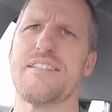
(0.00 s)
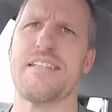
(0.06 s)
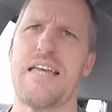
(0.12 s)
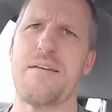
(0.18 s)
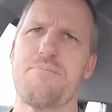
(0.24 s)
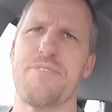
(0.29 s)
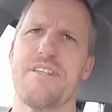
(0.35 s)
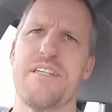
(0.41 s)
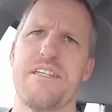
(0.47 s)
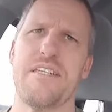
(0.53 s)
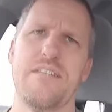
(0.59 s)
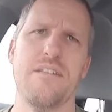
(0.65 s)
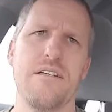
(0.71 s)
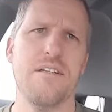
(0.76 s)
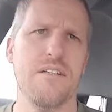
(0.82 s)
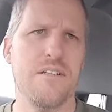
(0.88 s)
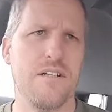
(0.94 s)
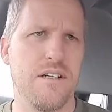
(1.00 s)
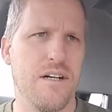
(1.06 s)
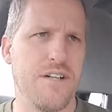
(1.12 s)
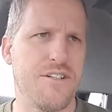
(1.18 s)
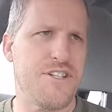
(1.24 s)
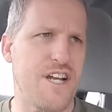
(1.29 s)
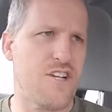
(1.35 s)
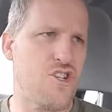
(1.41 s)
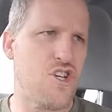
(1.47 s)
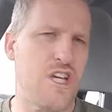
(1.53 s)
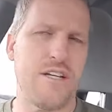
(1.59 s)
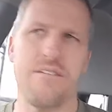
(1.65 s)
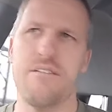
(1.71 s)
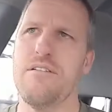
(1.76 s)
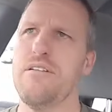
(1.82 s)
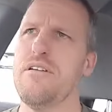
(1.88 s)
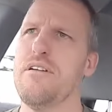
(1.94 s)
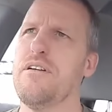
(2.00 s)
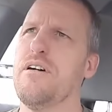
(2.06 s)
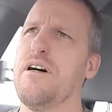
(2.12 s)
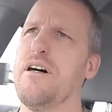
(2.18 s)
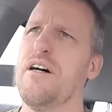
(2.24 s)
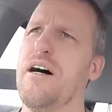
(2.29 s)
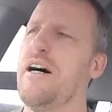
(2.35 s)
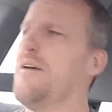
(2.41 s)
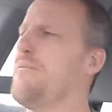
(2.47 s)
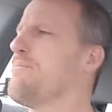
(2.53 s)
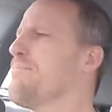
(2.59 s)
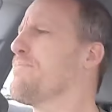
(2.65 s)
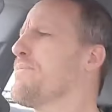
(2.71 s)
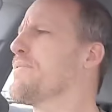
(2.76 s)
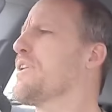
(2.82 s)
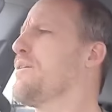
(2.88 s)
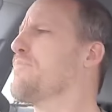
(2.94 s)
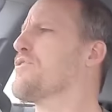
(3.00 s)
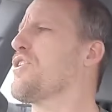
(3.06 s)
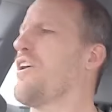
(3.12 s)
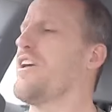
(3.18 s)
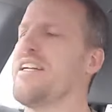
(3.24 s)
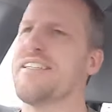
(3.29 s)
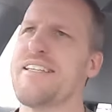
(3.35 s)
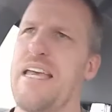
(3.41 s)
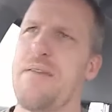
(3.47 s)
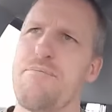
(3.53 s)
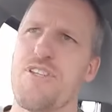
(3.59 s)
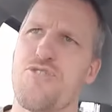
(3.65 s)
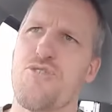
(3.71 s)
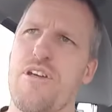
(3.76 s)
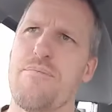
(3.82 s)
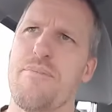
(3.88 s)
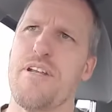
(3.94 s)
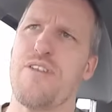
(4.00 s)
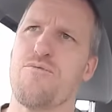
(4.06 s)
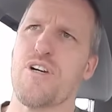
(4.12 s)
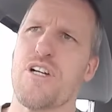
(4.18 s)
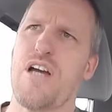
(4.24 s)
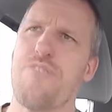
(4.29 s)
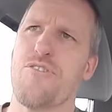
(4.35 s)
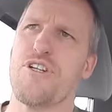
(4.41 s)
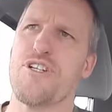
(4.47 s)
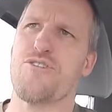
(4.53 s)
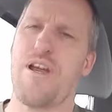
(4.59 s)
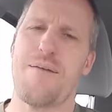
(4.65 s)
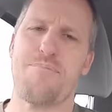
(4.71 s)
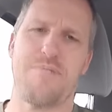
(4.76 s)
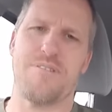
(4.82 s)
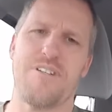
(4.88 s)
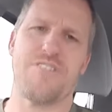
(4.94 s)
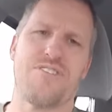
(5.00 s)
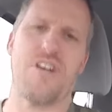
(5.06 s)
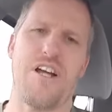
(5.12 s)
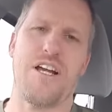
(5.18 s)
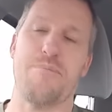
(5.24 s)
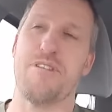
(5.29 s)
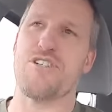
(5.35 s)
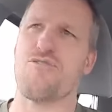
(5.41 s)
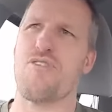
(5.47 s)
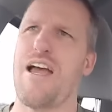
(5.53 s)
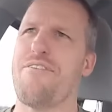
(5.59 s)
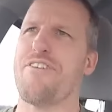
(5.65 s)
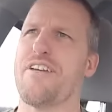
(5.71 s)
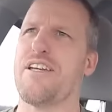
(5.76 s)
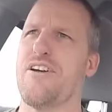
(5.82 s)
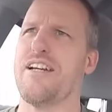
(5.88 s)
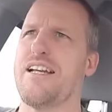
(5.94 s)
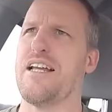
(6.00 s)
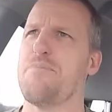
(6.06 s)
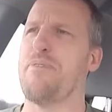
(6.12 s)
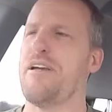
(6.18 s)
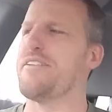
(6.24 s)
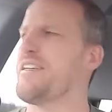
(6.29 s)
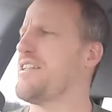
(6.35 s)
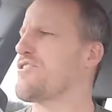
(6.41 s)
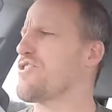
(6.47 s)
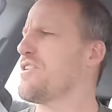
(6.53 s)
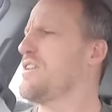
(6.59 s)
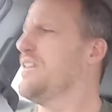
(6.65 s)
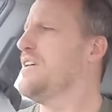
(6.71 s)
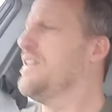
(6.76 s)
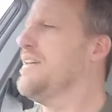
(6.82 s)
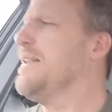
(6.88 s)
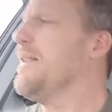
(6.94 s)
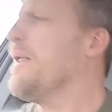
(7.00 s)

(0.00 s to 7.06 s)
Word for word: Escape the Addiction, I'm sorry, Escape the Treatment and Recovery Trap. Sorry, I'm in traffic here. I got to pay attention.